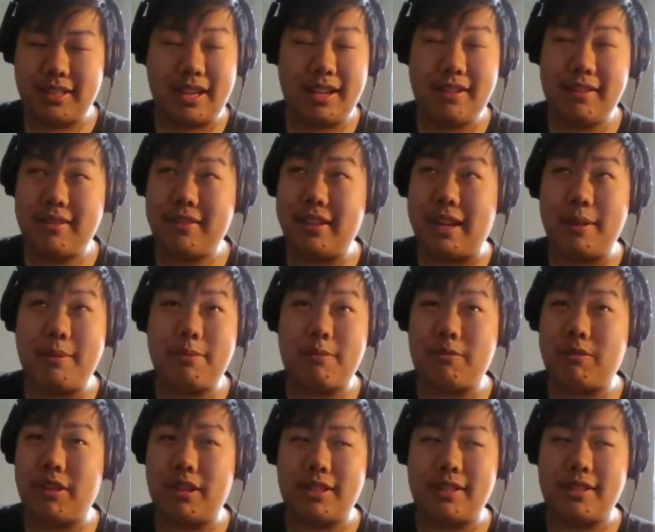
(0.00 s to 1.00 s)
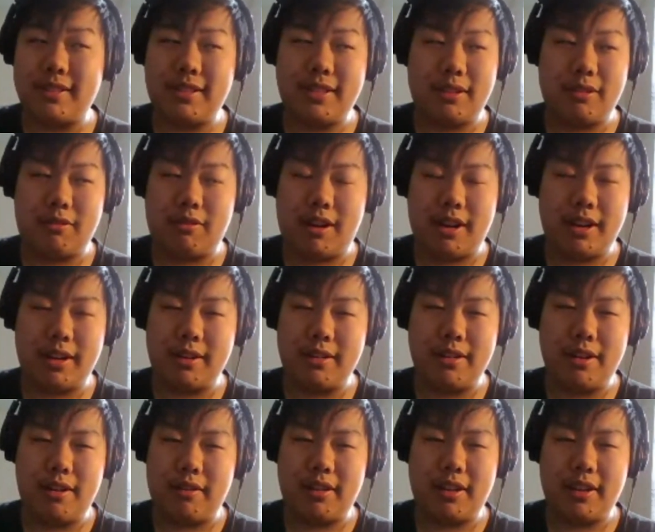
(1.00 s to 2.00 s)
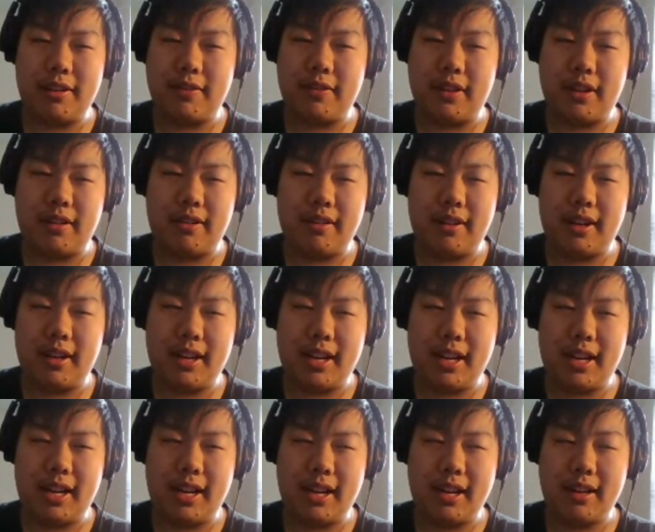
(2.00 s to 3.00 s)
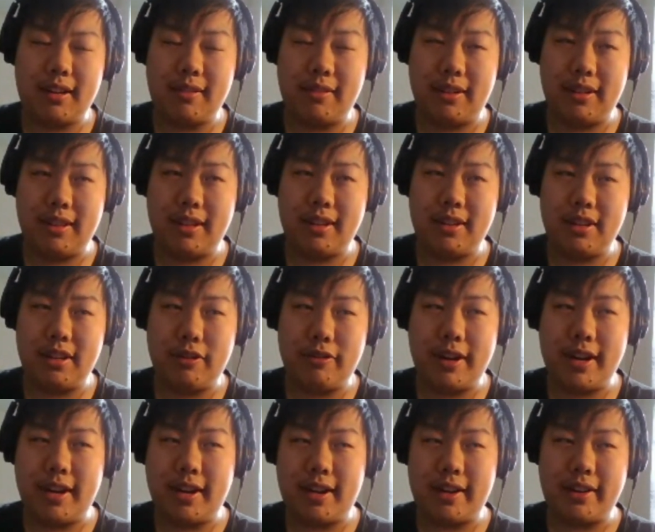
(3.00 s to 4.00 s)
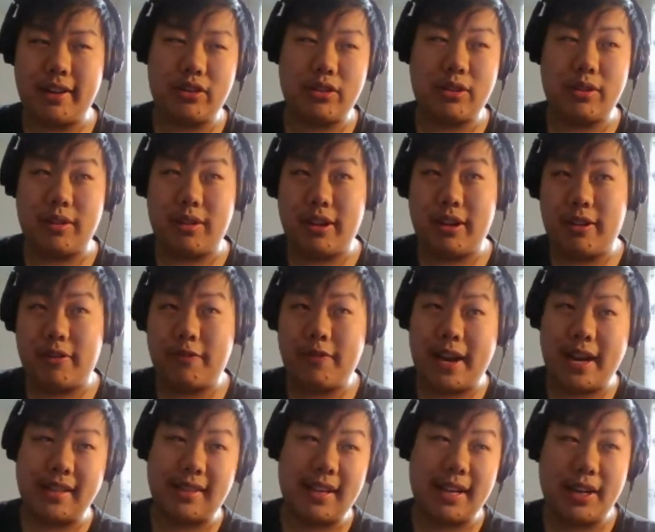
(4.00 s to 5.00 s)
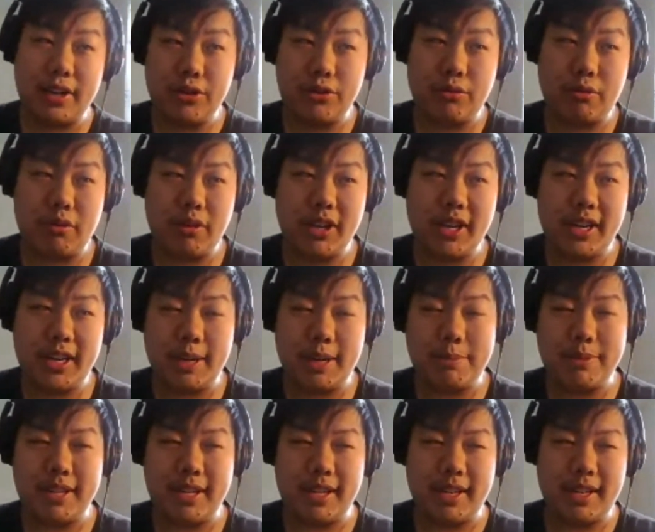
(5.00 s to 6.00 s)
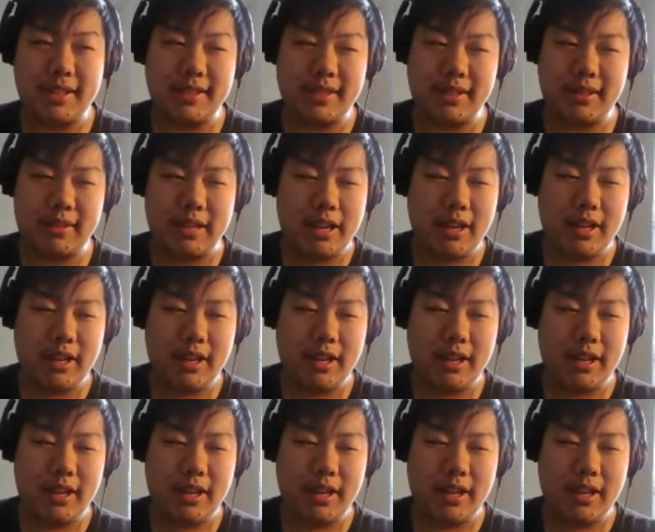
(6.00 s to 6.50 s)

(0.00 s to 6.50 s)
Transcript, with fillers: I, I really still want a Nokia phone, uh, the new age, you know, fast Android updates and